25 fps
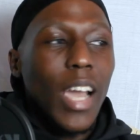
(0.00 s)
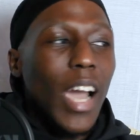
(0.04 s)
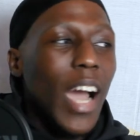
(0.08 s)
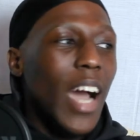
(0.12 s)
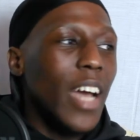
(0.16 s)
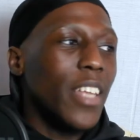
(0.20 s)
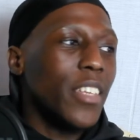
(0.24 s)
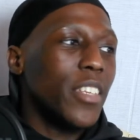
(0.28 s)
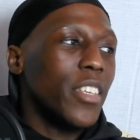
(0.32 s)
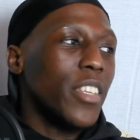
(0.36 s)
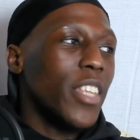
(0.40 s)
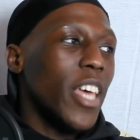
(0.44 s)

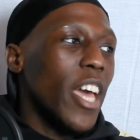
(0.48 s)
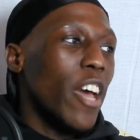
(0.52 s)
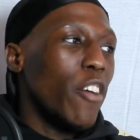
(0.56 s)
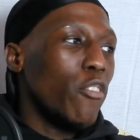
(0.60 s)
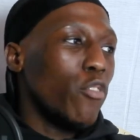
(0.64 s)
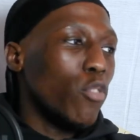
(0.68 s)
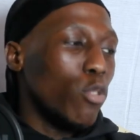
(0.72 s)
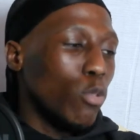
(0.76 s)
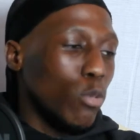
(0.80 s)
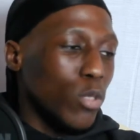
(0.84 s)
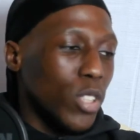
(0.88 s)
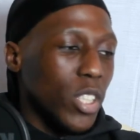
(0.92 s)
And their
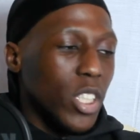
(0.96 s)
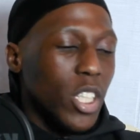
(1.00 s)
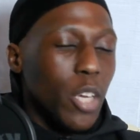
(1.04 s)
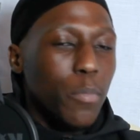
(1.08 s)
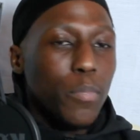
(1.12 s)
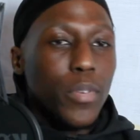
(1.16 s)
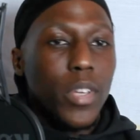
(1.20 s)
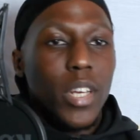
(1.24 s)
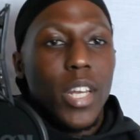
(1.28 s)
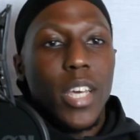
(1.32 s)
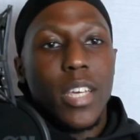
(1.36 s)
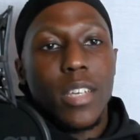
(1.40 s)
rules
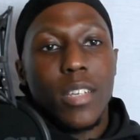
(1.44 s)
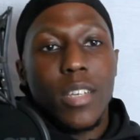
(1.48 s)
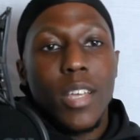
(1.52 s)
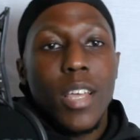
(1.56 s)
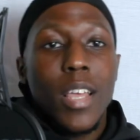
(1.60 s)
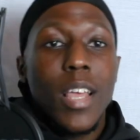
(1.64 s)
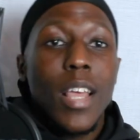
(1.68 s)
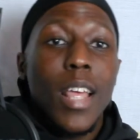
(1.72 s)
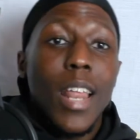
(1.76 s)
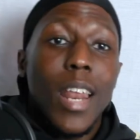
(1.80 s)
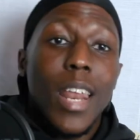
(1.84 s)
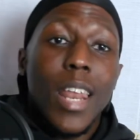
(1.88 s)
stipulate,
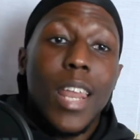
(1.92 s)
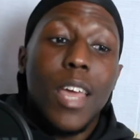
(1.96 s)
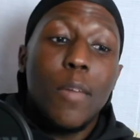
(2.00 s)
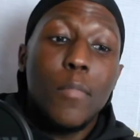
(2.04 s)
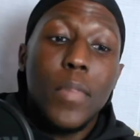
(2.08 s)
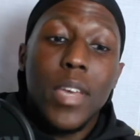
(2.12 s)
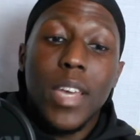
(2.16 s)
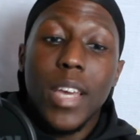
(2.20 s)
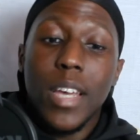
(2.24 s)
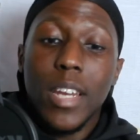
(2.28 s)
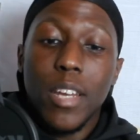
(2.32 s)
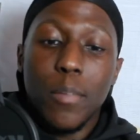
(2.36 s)
let
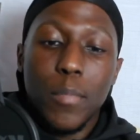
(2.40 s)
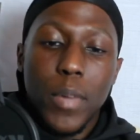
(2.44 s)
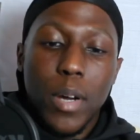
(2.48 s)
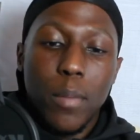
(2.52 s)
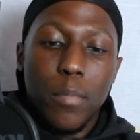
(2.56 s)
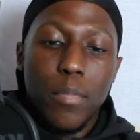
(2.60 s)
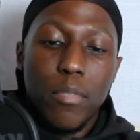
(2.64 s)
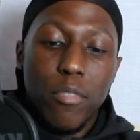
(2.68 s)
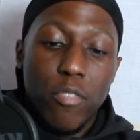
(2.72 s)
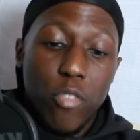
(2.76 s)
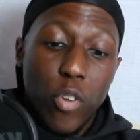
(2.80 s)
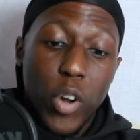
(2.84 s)
me get them
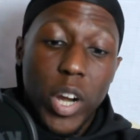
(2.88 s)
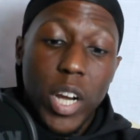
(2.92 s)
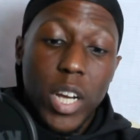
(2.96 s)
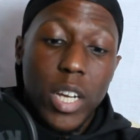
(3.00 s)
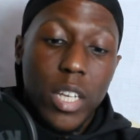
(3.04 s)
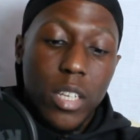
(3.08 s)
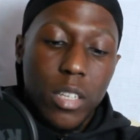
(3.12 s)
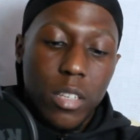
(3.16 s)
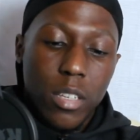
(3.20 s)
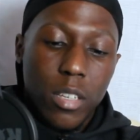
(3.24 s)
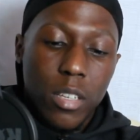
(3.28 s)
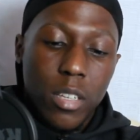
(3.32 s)
up
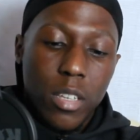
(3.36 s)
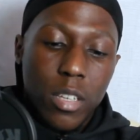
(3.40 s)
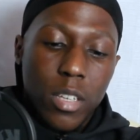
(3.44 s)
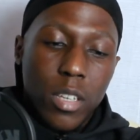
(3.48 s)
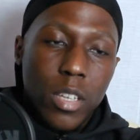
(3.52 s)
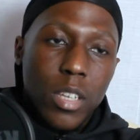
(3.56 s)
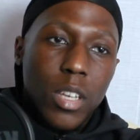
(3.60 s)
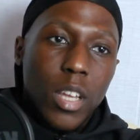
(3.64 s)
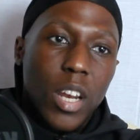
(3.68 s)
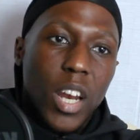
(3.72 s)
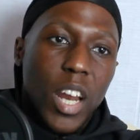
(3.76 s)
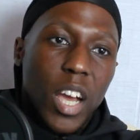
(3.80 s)
really,
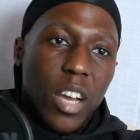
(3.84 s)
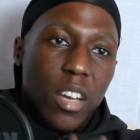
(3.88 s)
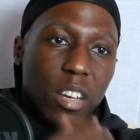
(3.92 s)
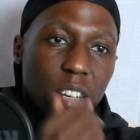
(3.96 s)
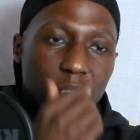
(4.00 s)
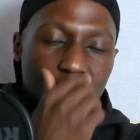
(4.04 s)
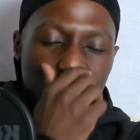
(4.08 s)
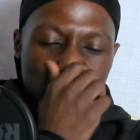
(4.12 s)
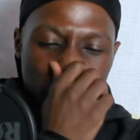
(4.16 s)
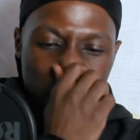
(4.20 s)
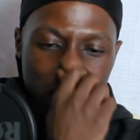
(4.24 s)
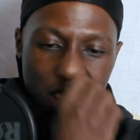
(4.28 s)
like
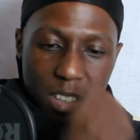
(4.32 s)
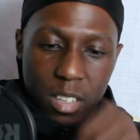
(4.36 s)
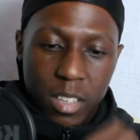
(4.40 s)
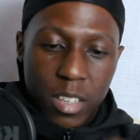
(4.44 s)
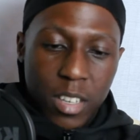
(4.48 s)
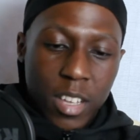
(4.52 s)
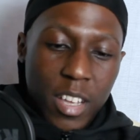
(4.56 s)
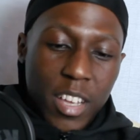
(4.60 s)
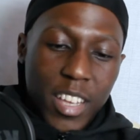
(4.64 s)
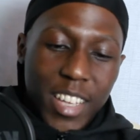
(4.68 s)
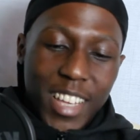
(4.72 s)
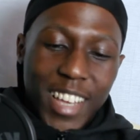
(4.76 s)
a,
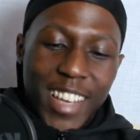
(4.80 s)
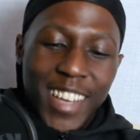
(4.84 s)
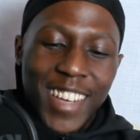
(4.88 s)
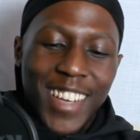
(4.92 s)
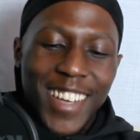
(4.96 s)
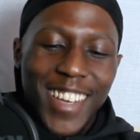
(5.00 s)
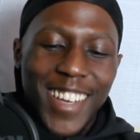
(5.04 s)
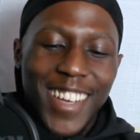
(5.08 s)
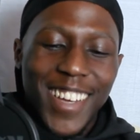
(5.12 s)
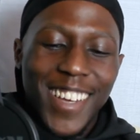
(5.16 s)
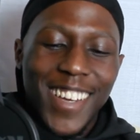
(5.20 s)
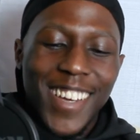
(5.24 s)

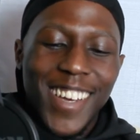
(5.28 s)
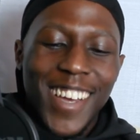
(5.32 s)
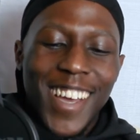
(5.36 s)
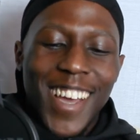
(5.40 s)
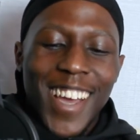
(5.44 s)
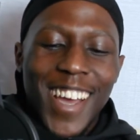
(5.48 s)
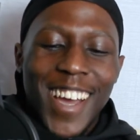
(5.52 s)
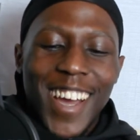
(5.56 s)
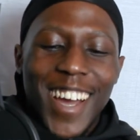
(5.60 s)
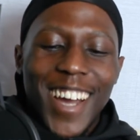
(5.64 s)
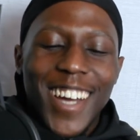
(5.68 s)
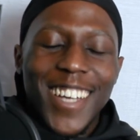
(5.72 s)

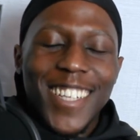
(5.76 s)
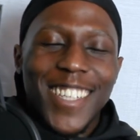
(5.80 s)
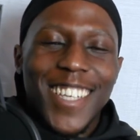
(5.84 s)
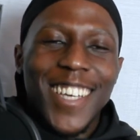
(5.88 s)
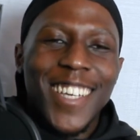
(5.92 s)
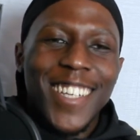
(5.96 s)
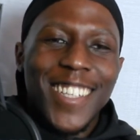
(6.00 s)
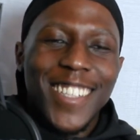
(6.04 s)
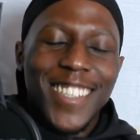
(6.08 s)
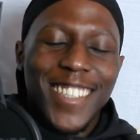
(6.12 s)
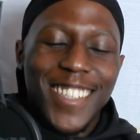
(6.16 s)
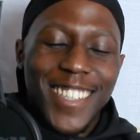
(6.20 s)
a
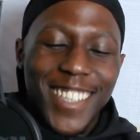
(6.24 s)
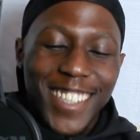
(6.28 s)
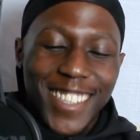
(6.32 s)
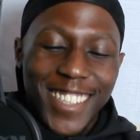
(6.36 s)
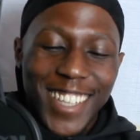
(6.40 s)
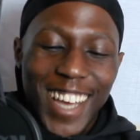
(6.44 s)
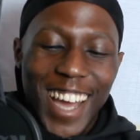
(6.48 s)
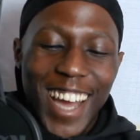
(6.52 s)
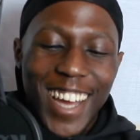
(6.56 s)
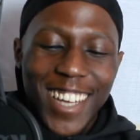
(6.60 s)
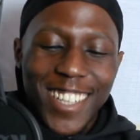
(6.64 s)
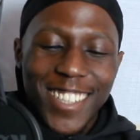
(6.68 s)

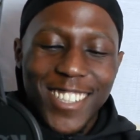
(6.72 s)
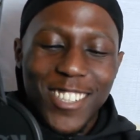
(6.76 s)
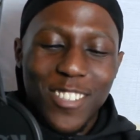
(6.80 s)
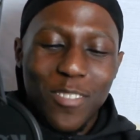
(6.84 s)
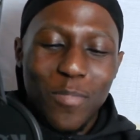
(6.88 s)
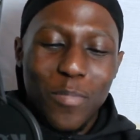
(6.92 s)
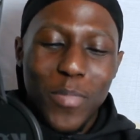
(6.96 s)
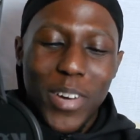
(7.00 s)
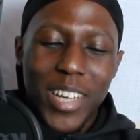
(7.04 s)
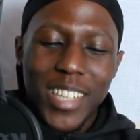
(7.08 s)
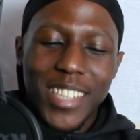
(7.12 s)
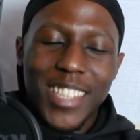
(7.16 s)

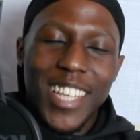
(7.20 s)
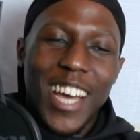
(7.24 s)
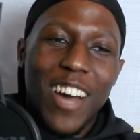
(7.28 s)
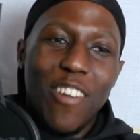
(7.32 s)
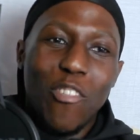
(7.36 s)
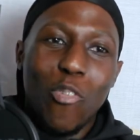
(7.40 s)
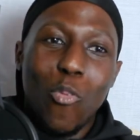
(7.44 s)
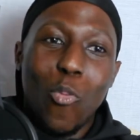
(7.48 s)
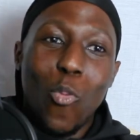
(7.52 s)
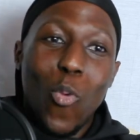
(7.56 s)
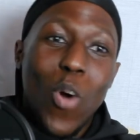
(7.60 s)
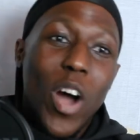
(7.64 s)
designs must
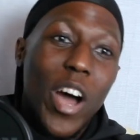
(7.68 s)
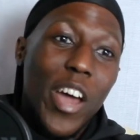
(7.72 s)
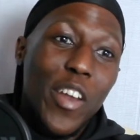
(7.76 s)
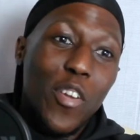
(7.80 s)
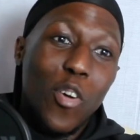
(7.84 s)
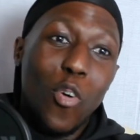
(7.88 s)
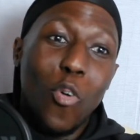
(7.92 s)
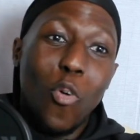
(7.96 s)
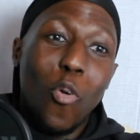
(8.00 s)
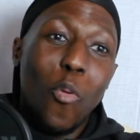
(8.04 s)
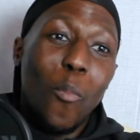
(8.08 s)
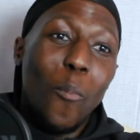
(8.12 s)
have
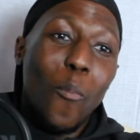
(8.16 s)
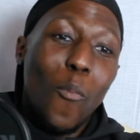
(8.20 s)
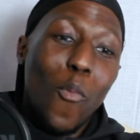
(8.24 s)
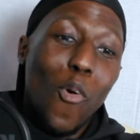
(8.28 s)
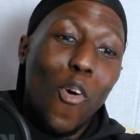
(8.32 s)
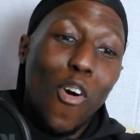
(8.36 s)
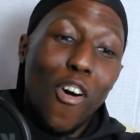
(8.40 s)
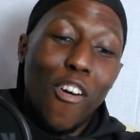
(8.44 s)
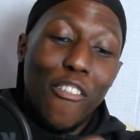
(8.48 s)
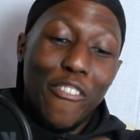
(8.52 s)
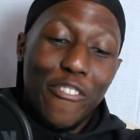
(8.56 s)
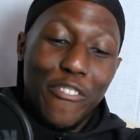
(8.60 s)
one or
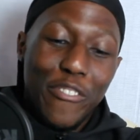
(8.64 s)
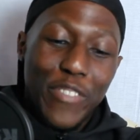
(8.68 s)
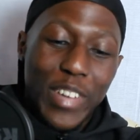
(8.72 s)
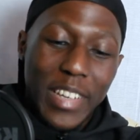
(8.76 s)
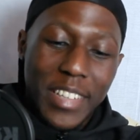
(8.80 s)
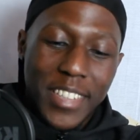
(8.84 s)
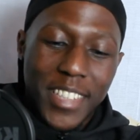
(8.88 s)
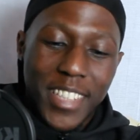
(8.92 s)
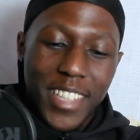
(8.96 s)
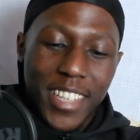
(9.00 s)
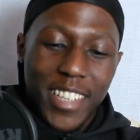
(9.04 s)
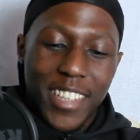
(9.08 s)
more
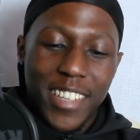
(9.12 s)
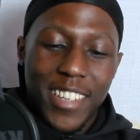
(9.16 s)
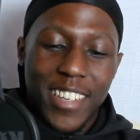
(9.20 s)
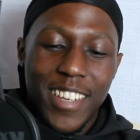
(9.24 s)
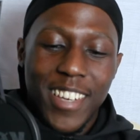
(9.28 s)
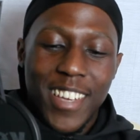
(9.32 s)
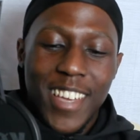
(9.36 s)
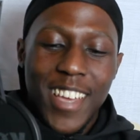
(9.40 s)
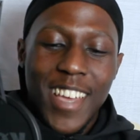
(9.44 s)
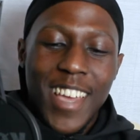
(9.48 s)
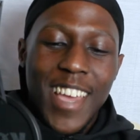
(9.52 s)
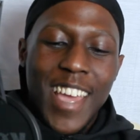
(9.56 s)
fitting
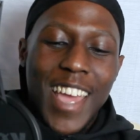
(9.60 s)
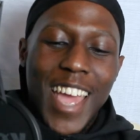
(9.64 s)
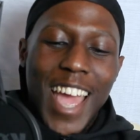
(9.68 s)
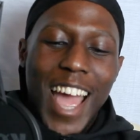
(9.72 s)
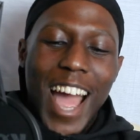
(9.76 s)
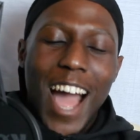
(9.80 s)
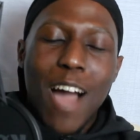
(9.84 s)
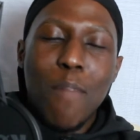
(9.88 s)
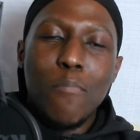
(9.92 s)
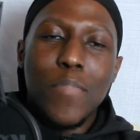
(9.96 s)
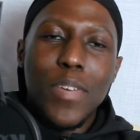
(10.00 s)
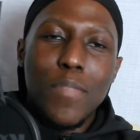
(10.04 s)

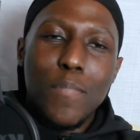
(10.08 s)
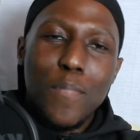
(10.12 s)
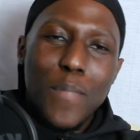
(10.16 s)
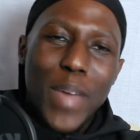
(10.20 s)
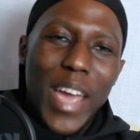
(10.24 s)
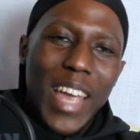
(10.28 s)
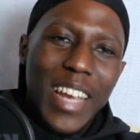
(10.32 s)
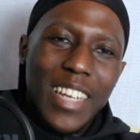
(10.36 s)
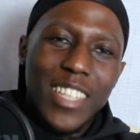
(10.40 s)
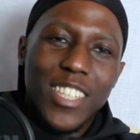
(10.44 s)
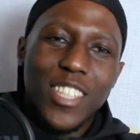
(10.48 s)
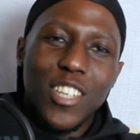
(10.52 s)
and be
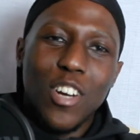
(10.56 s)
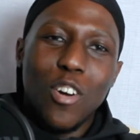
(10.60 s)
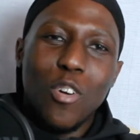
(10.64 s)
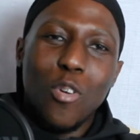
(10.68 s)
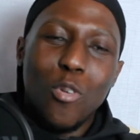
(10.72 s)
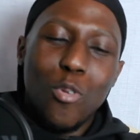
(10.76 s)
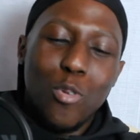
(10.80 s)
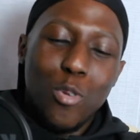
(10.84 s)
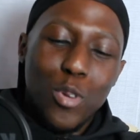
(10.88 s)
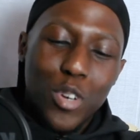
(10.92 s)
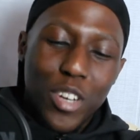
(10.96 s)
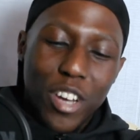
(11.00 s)
made to
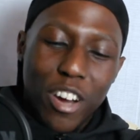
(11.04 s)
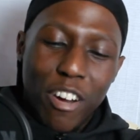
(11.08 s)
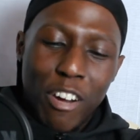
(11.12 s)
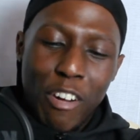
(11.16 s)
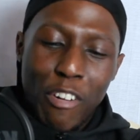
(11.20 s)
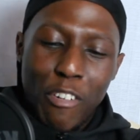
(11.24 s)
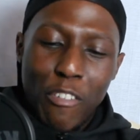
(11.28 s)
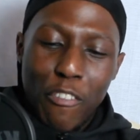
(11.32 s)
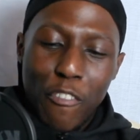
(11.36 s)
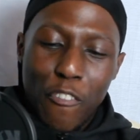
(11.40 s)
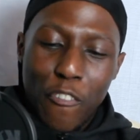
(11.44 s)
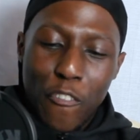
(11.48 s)

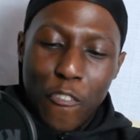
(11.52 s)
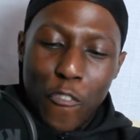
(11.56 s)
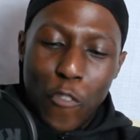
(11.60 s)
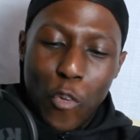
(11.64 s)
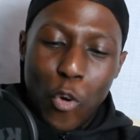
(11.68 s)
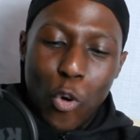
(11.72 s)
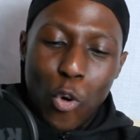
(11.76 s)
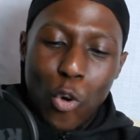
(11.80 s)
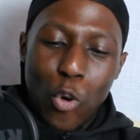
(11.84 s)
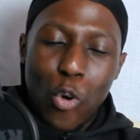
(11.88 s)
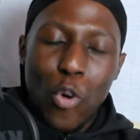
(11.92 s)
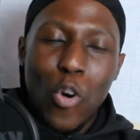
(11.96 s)
order
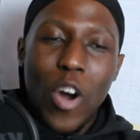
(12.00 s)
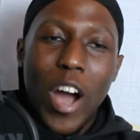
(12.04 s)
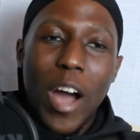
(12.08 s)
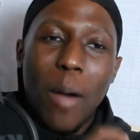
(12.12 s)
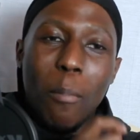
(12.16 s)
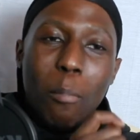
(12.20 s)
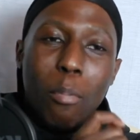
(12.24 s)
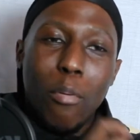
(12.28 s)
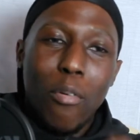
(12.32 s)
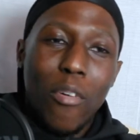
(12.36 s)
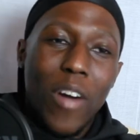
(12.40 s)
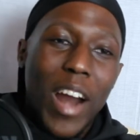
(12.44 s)
for
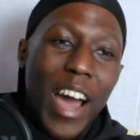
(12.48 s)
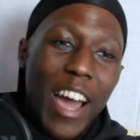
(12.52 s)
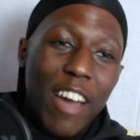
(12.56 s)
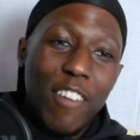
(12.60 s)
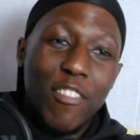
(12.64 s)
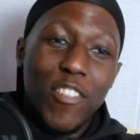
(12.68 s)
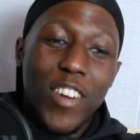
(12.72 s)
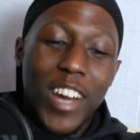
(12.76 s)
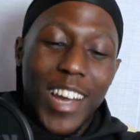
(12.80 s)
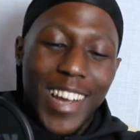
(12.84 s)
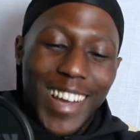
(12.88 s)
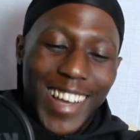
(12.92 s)
a
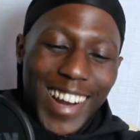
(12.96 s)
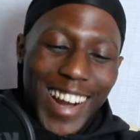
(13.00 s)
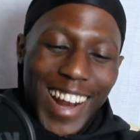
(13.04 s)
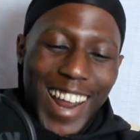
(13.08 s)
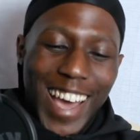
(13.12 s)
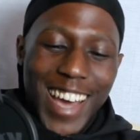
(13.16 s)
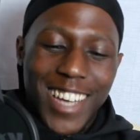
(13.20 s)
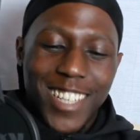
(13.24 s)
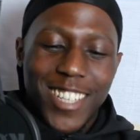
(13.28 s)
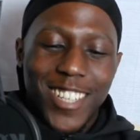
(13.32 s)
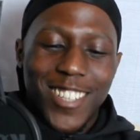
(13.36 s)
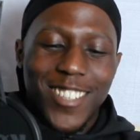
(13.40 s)
private
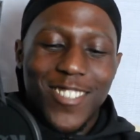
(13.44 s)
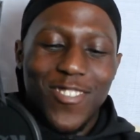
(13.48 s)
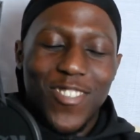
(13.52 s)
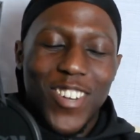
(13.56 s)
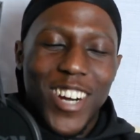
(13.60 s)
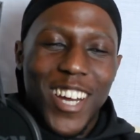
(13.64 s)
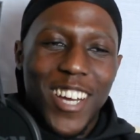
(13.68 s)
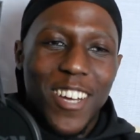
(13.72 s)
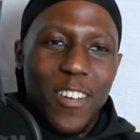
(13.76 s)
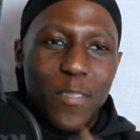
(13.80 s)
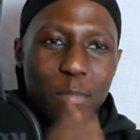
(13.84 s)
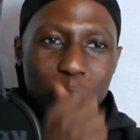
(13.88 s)
client,
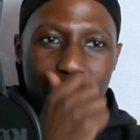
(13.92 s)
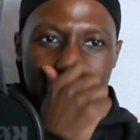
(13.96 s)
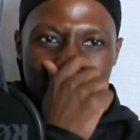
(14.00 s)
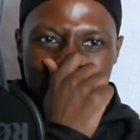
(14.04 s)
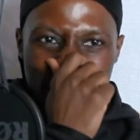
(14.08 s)
right?